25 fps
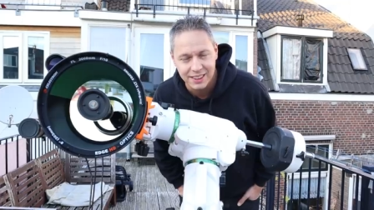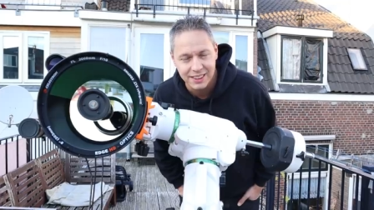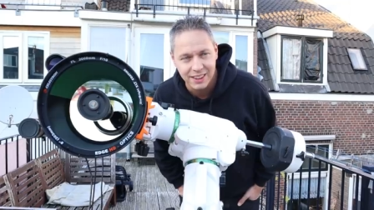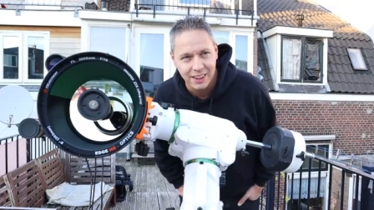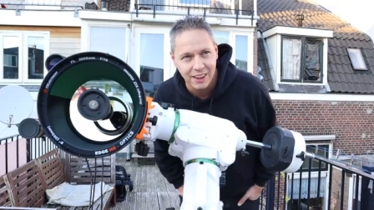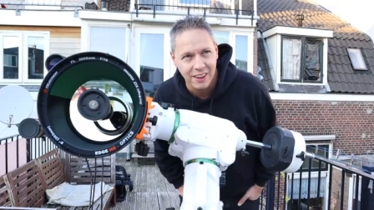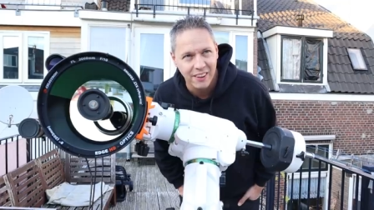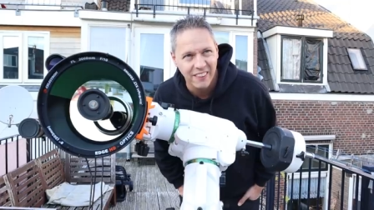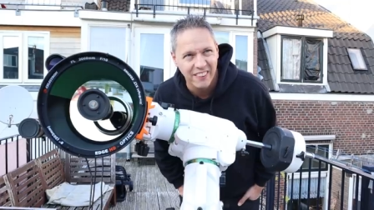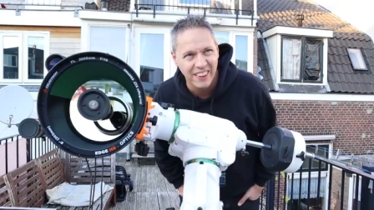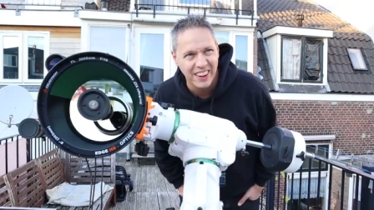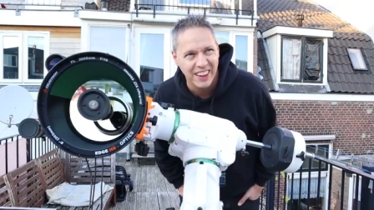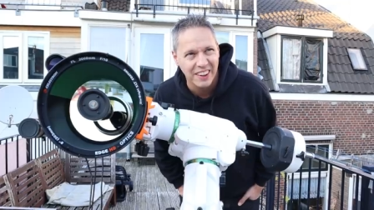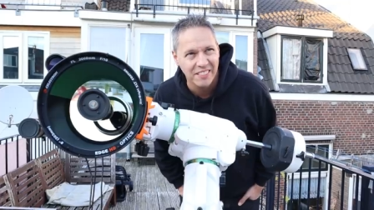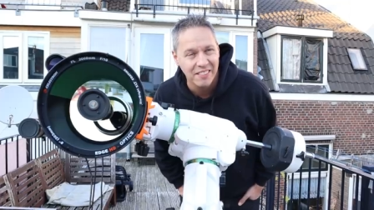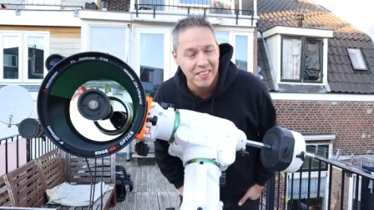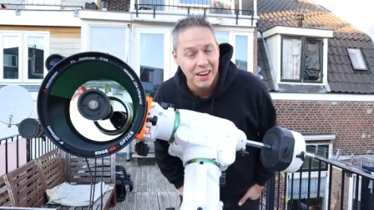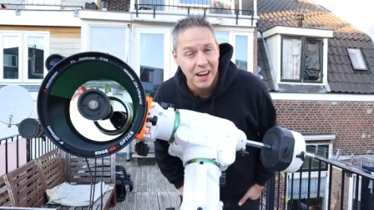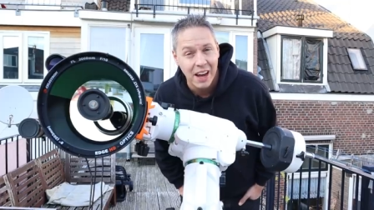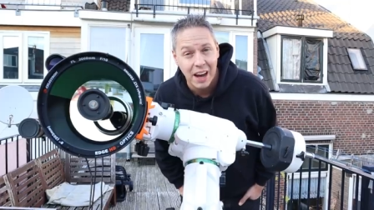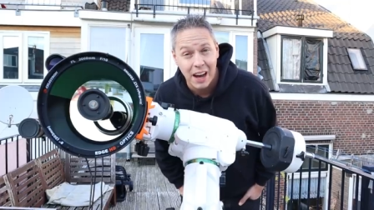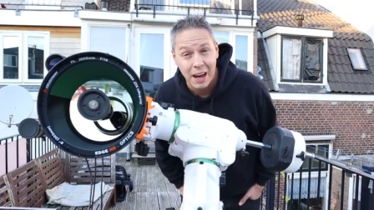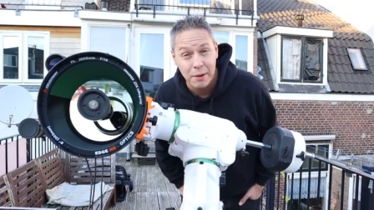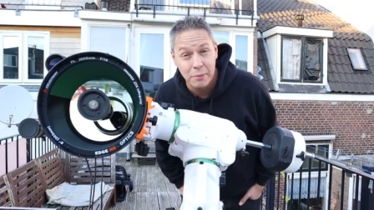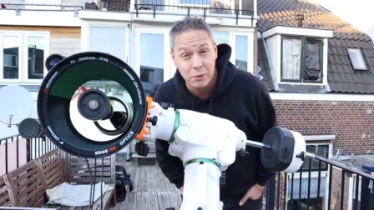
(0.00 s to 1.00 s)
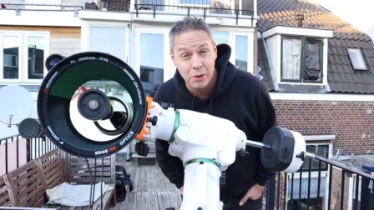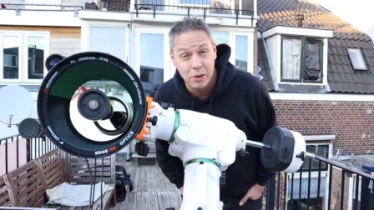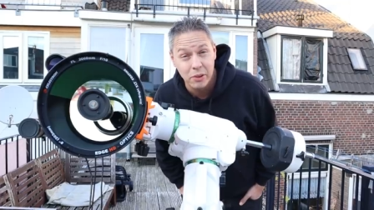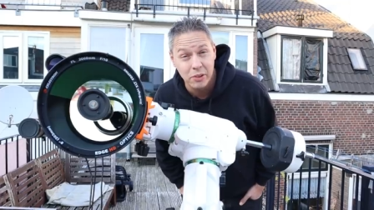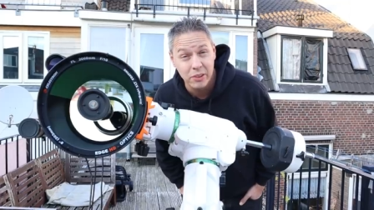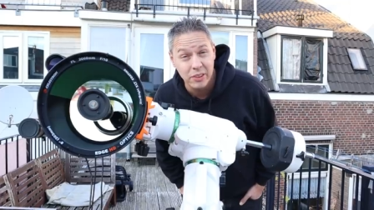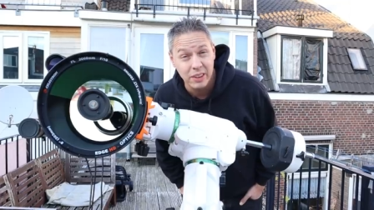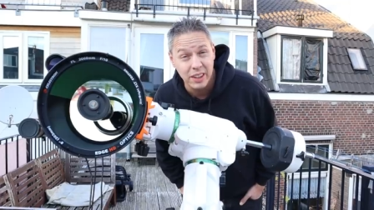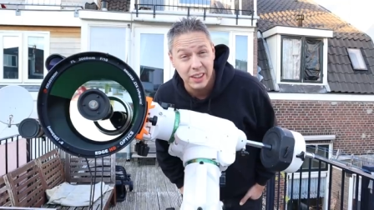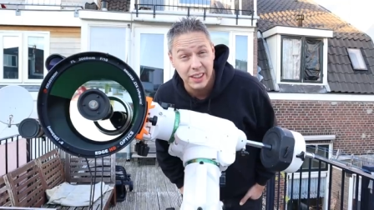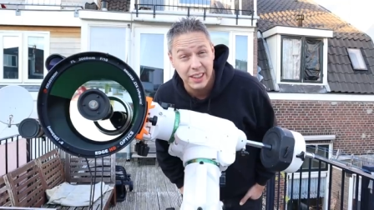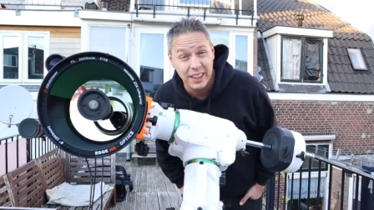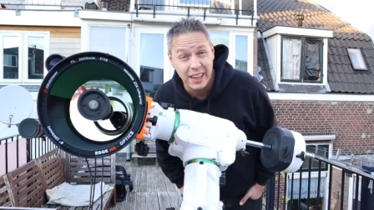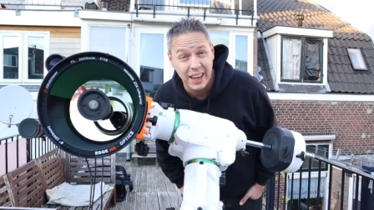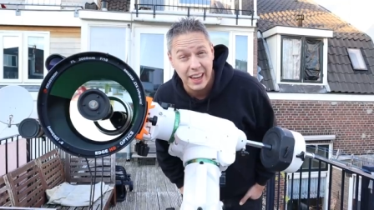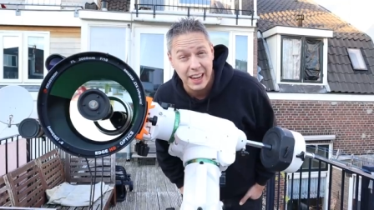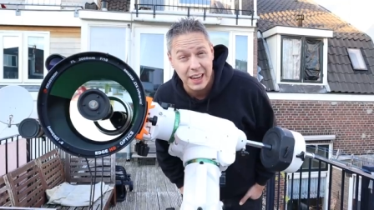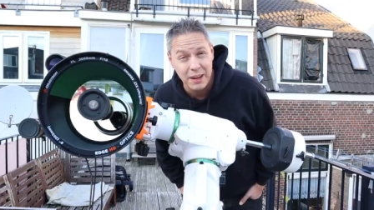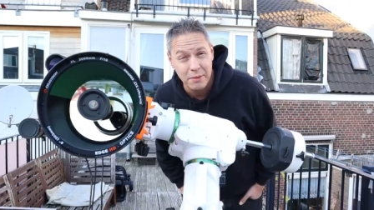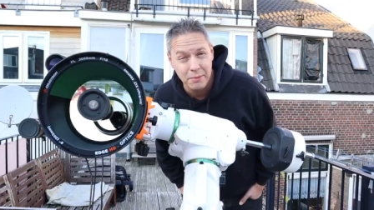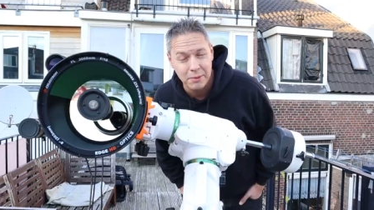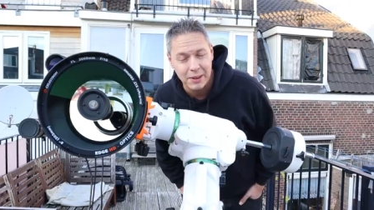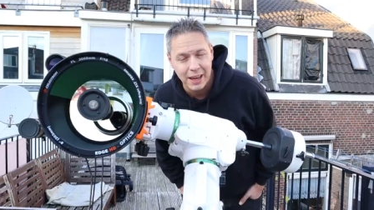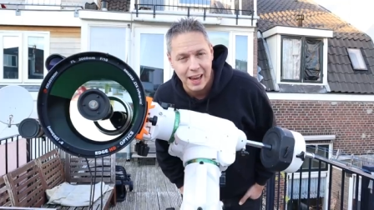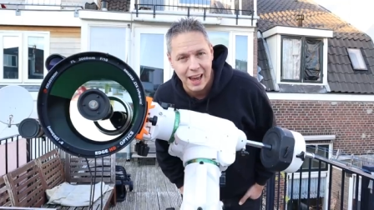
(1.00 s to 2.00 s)
So um, I'm currently
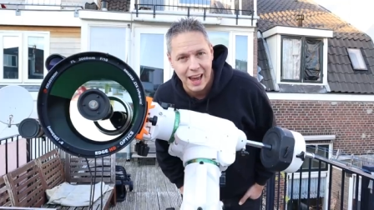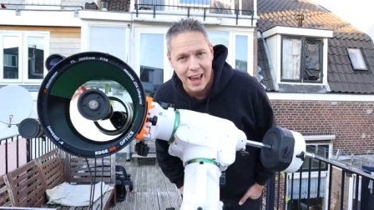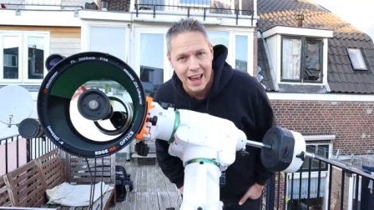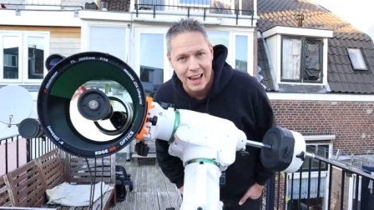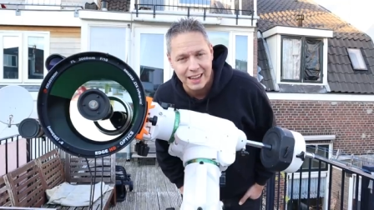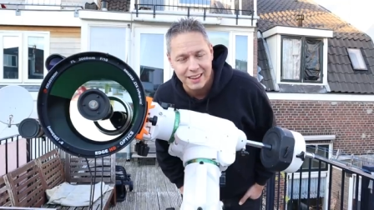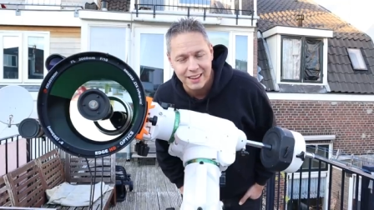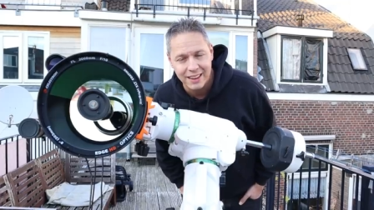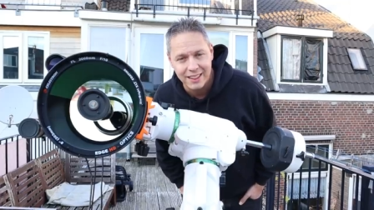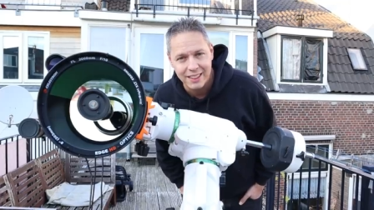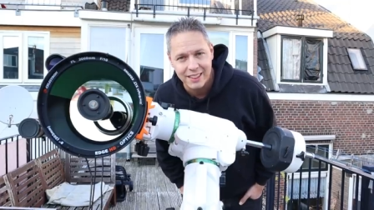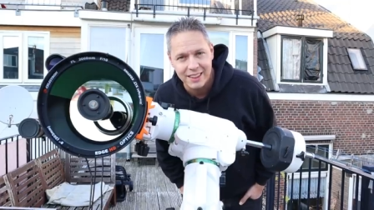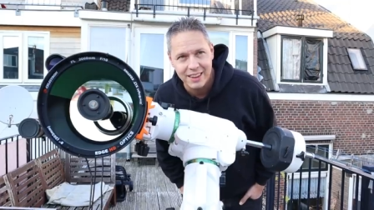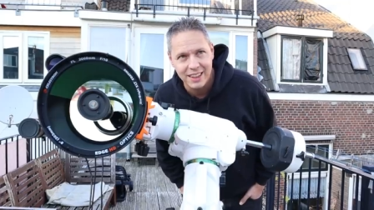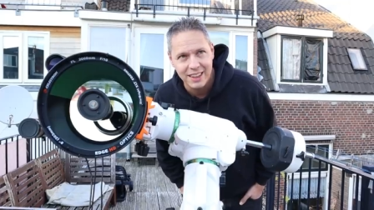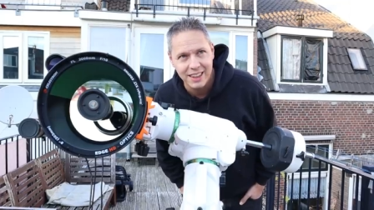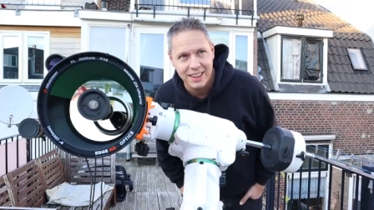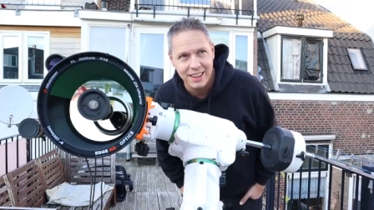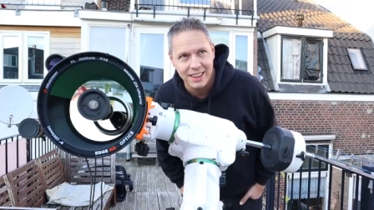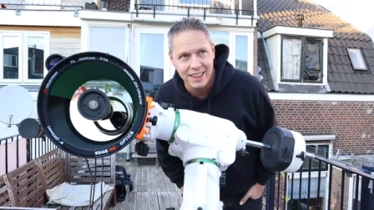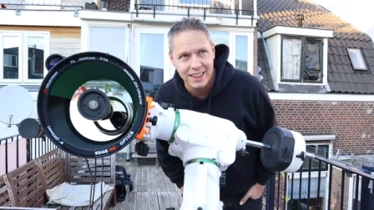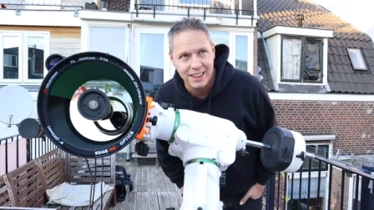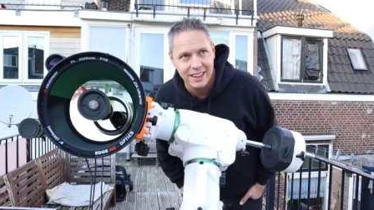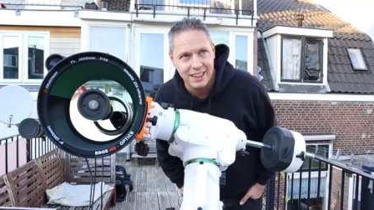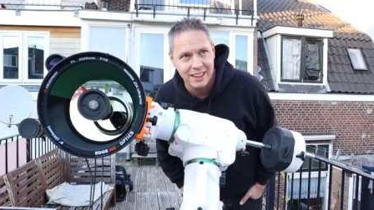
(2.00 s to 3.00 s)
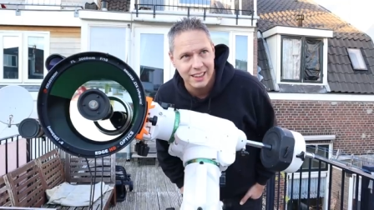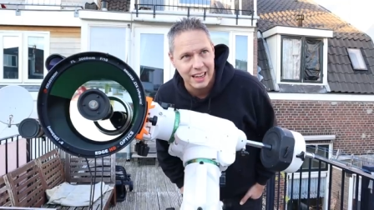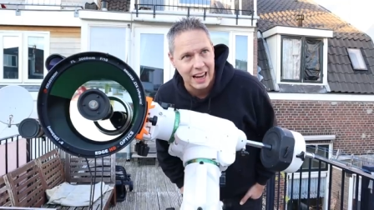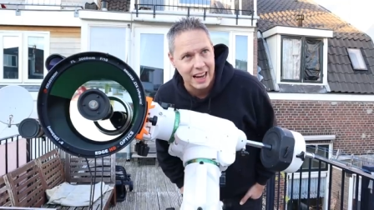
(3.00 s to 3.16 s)
aimed at the,